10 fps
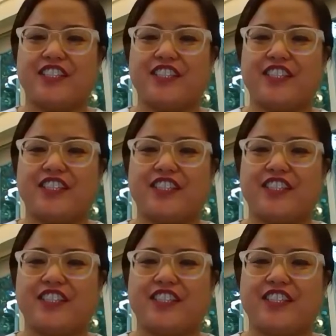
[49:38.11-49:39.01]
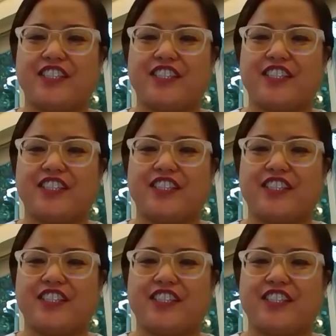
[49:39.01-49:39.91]
but they are all
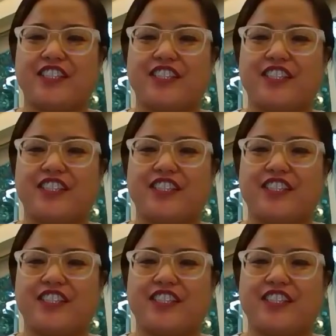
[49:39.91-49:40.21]
related.